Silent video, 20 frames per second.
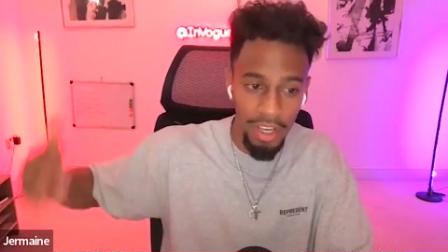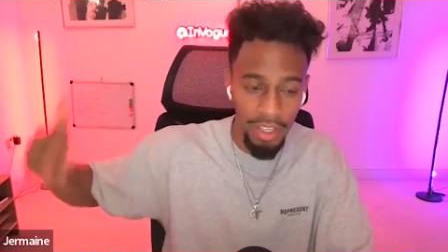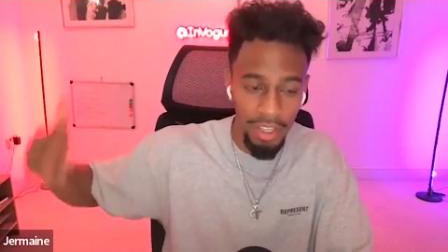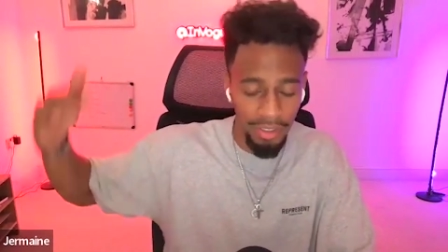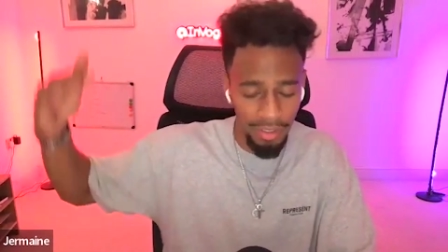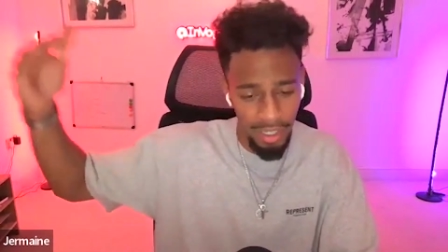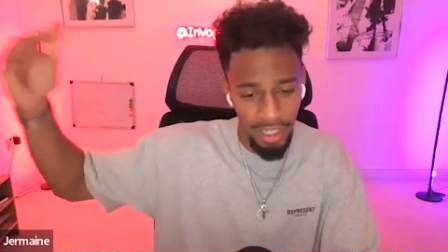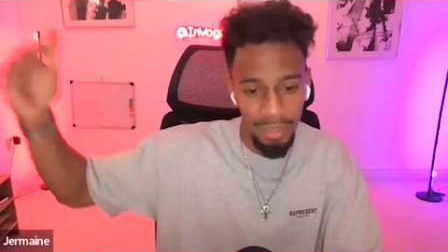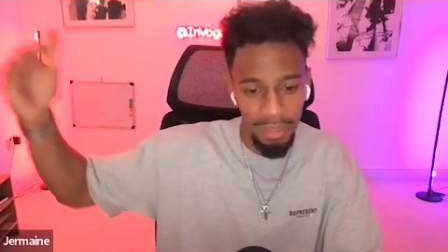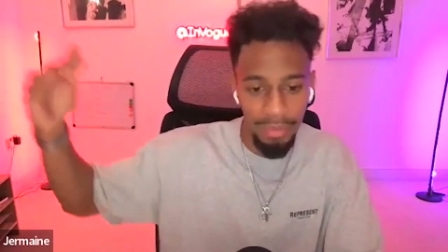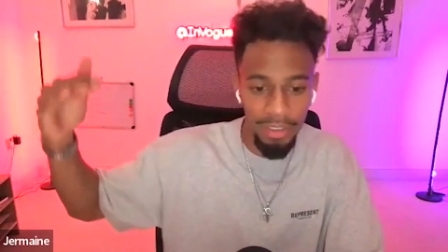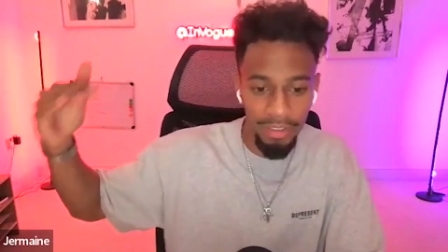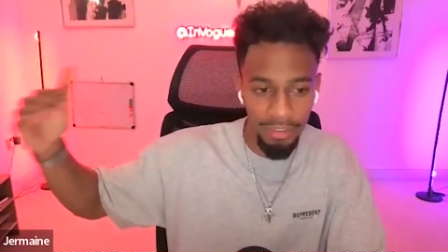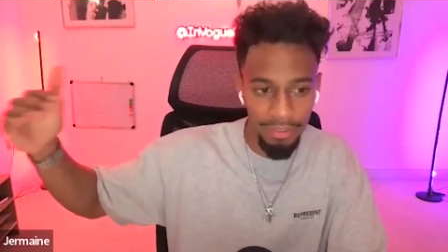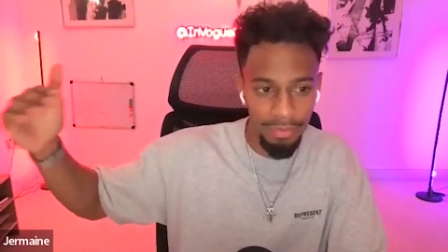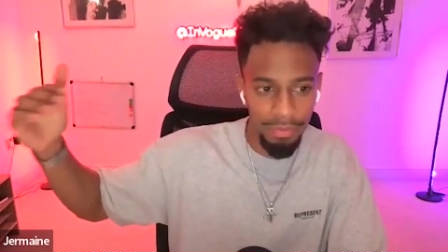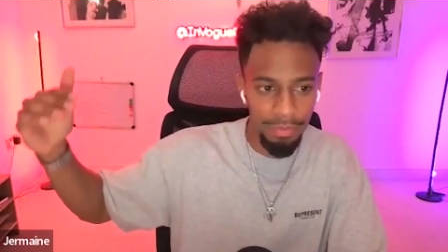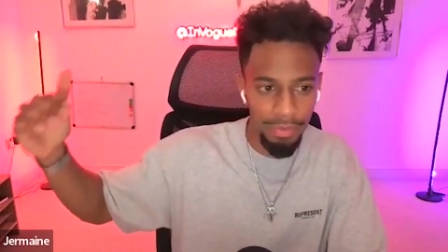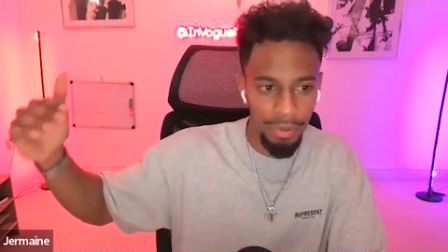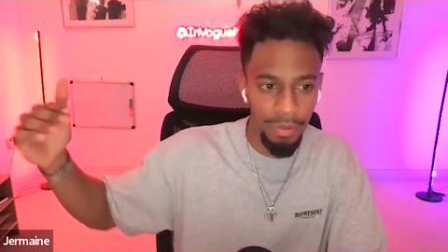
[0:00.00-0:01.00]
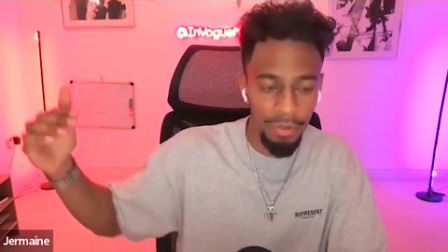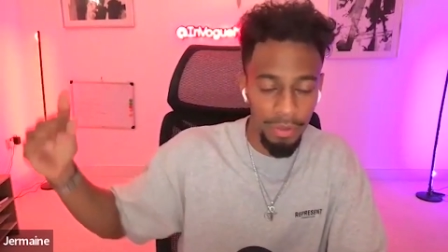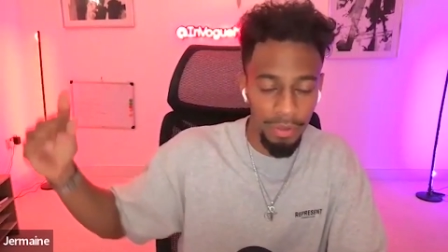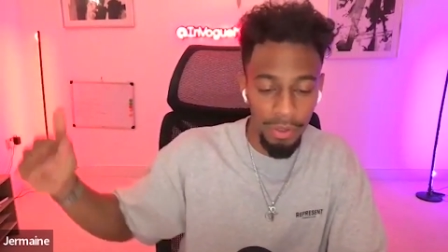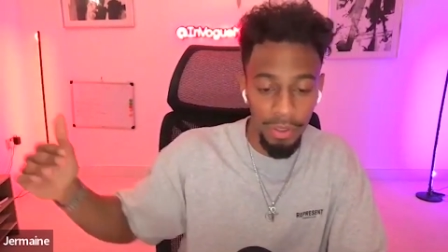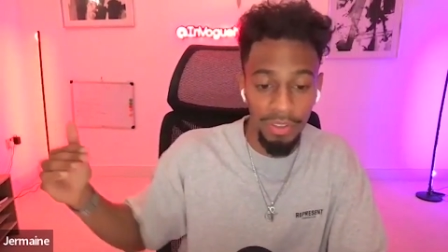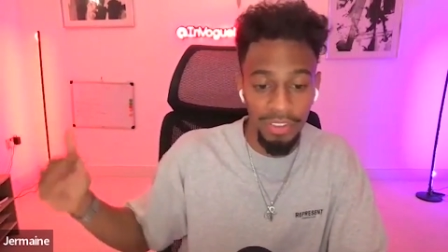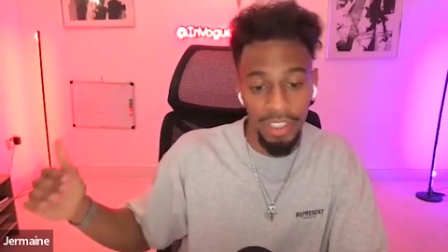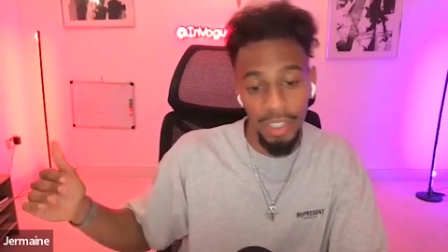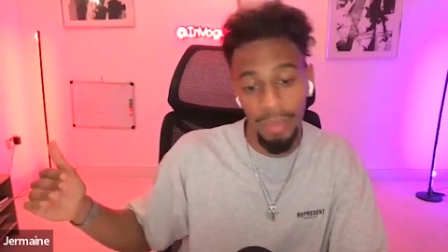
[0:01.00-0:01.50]
So I had a bit of proof of
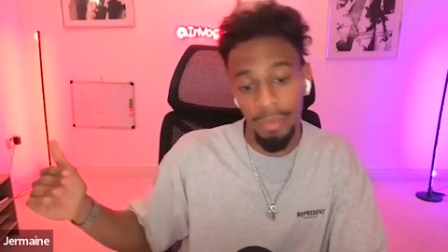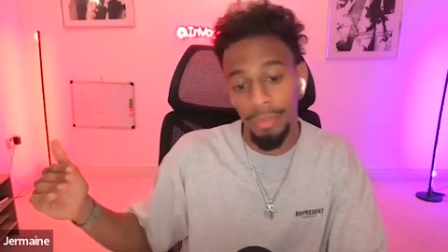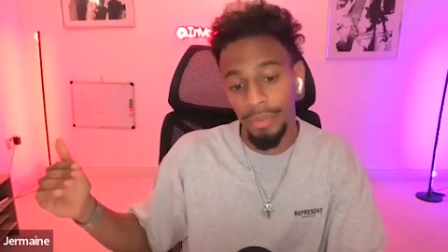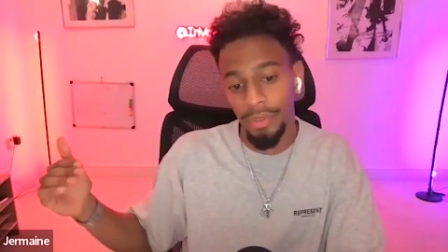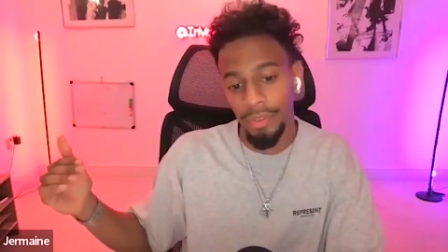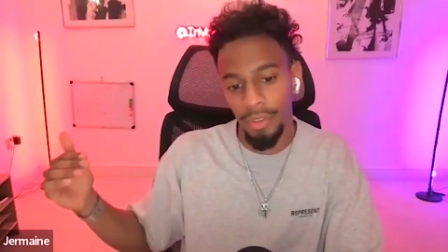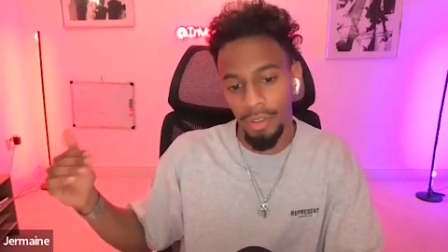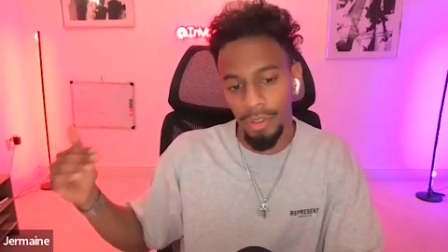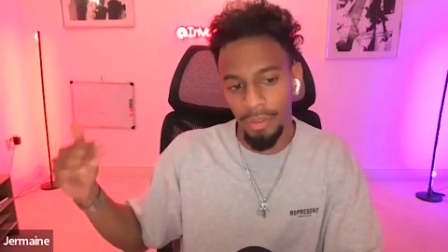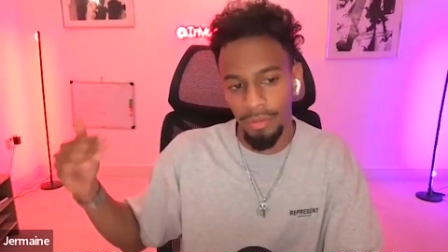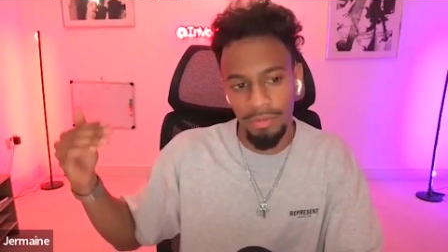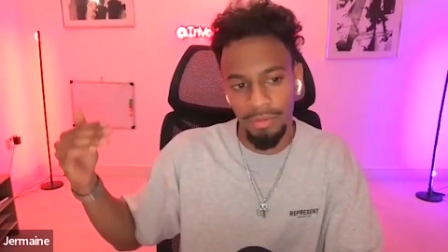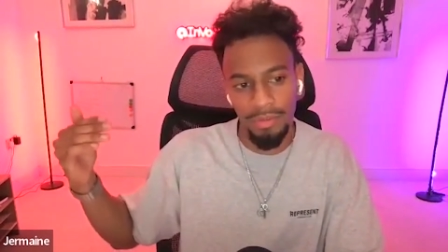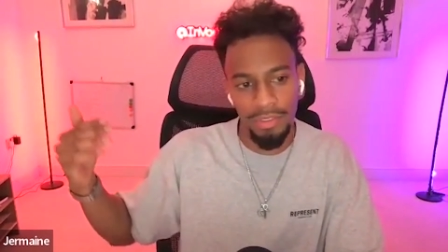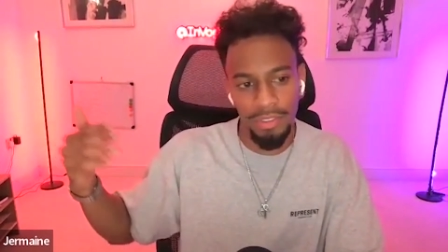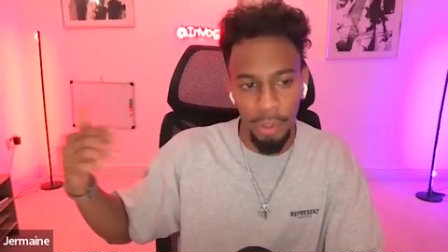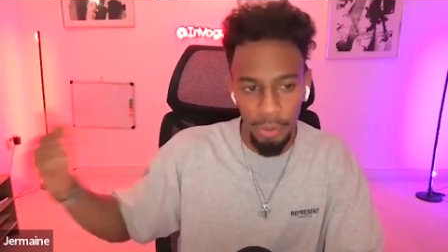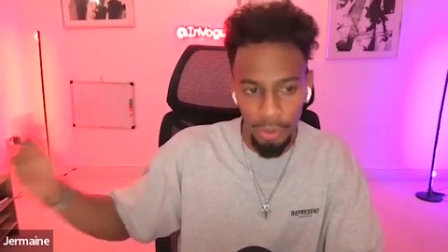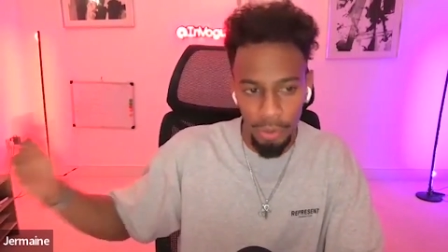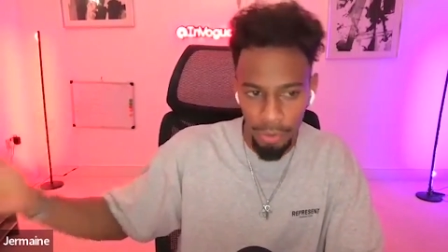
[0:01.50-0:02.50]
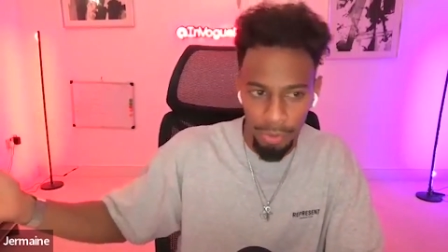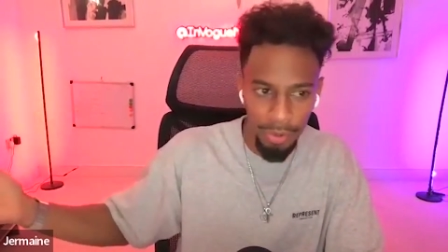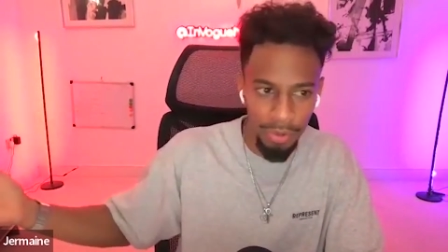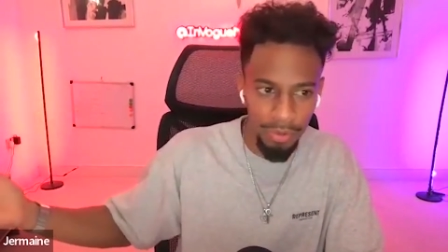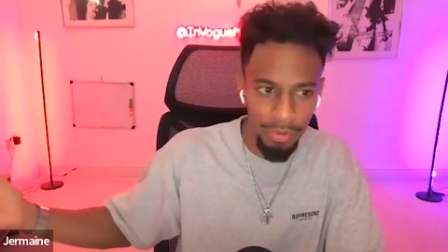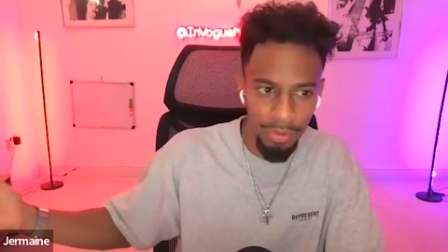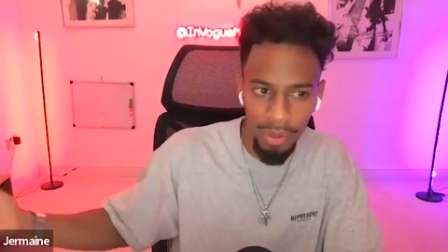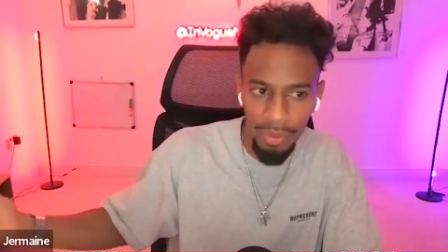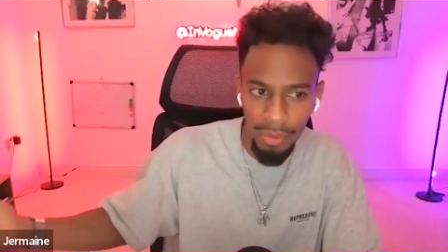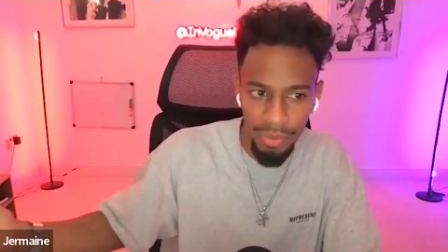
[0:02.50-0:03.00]
concept or social
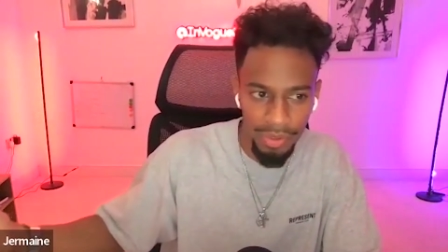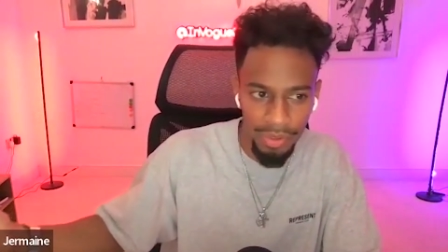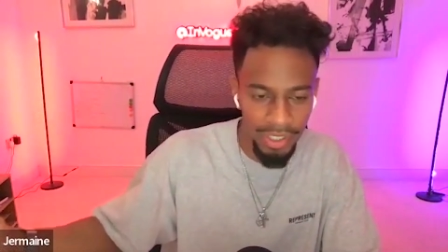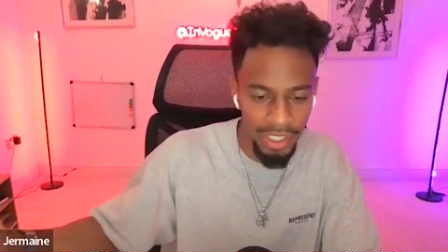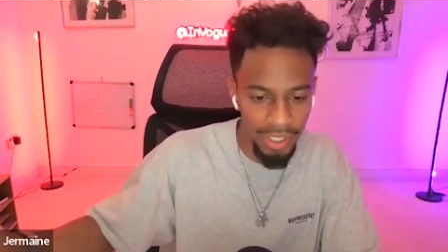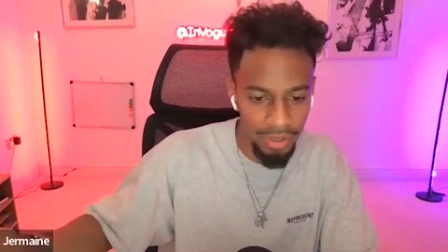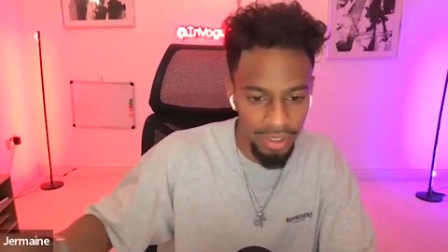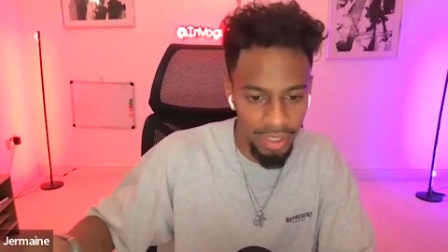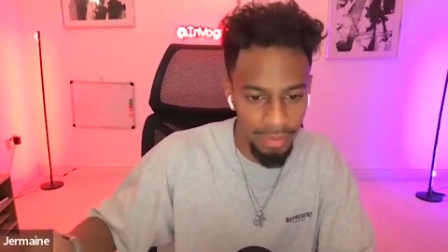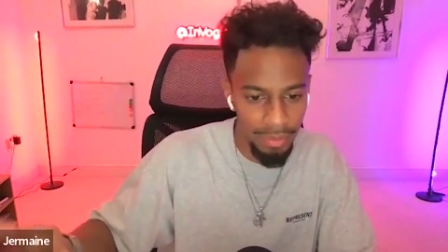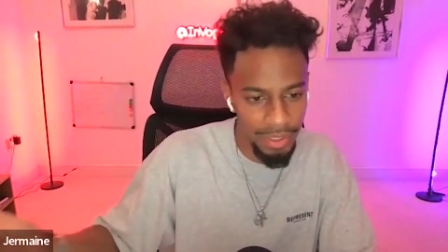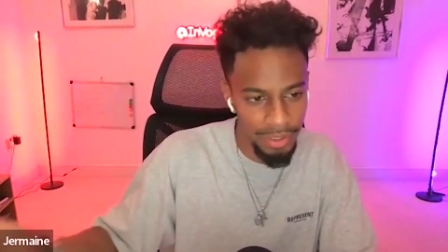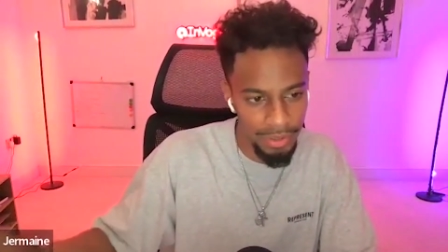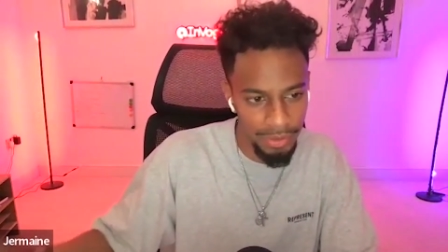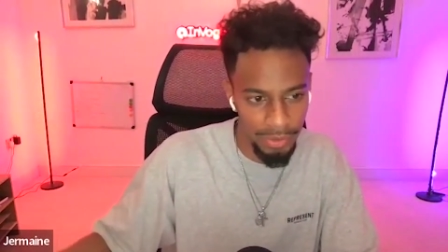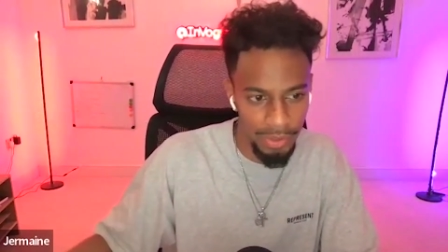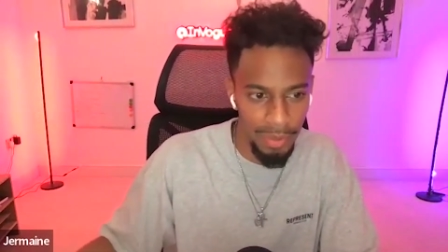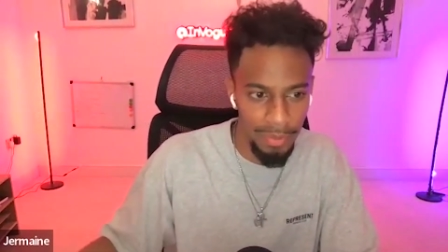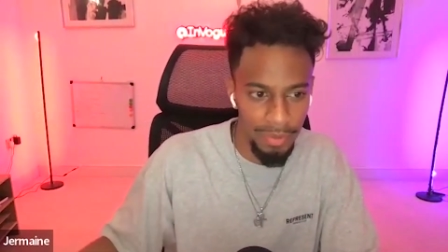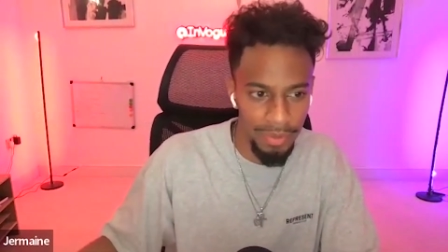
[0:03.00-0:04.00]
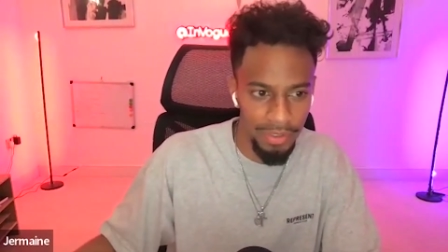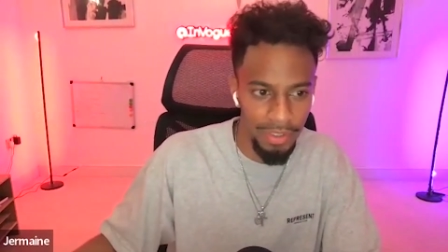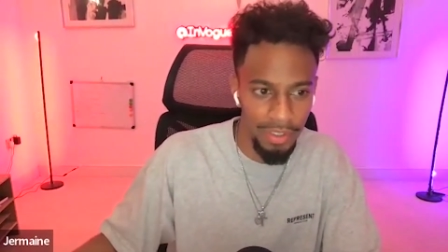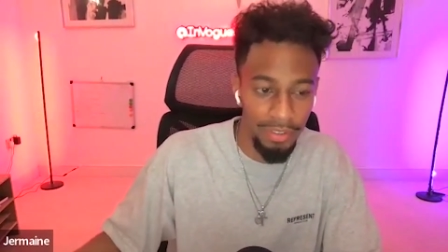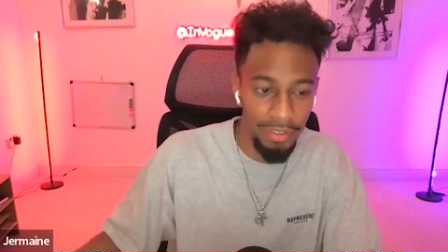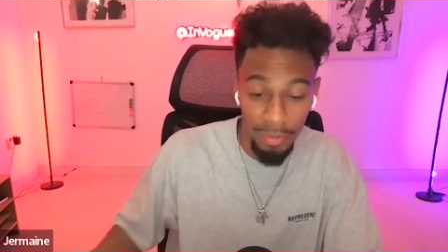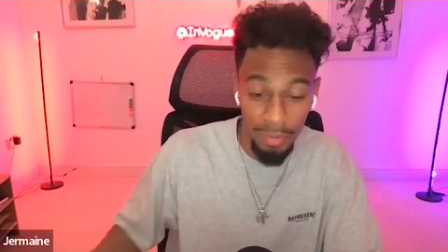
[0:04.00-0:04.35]
proof, one would say, on like my Instagram and stuff.